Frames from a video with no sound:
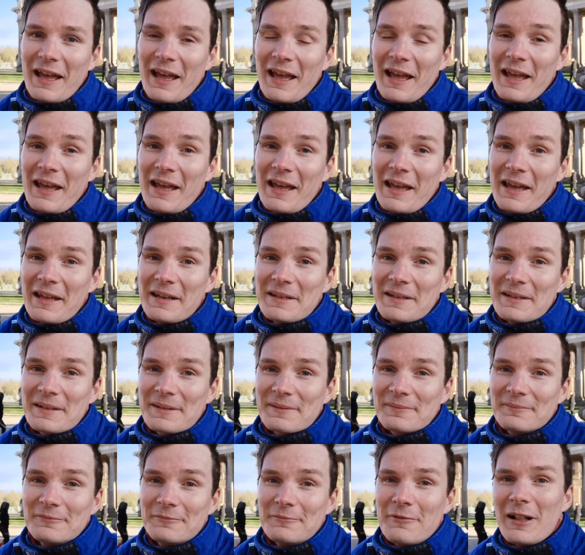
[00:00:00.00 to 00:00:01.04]

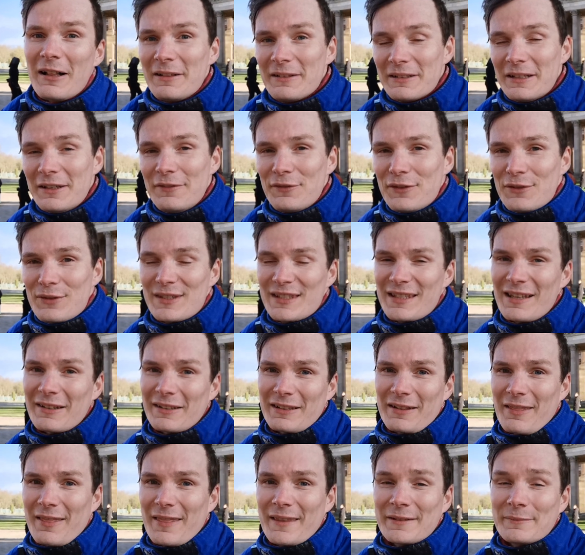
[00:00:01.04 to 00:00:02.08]
And well, if you
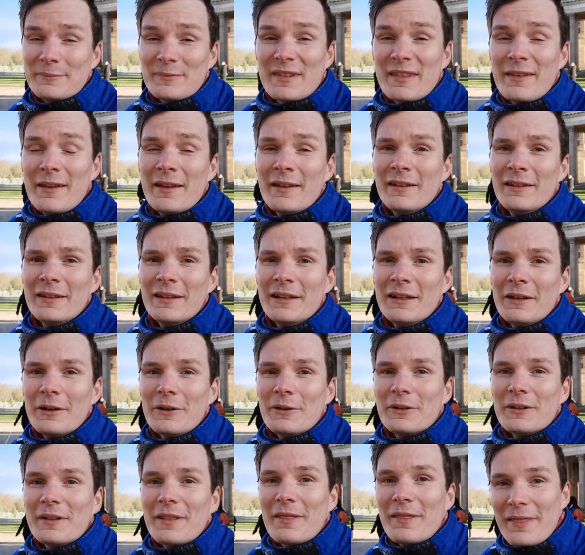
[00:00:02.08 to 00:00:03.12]
suck at something,
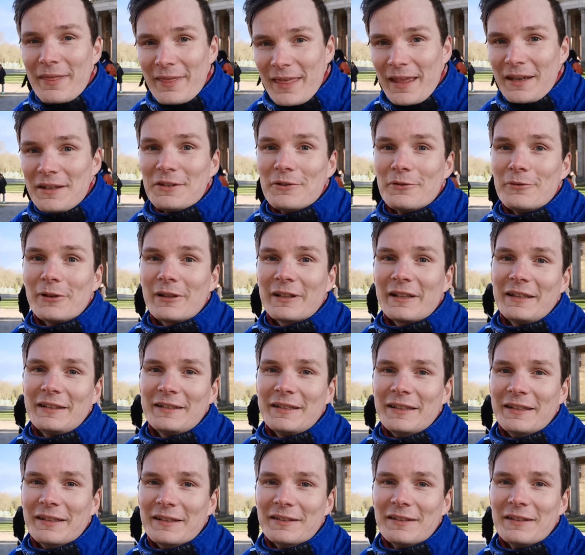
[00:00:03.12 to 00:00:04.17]
then you will get
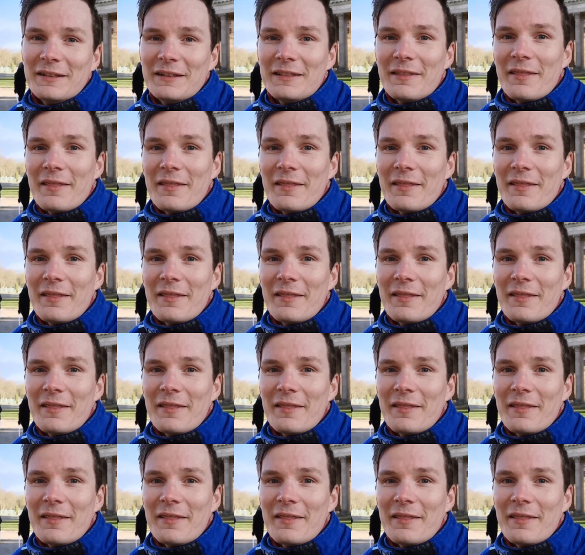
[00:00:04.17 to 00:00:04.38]
hit.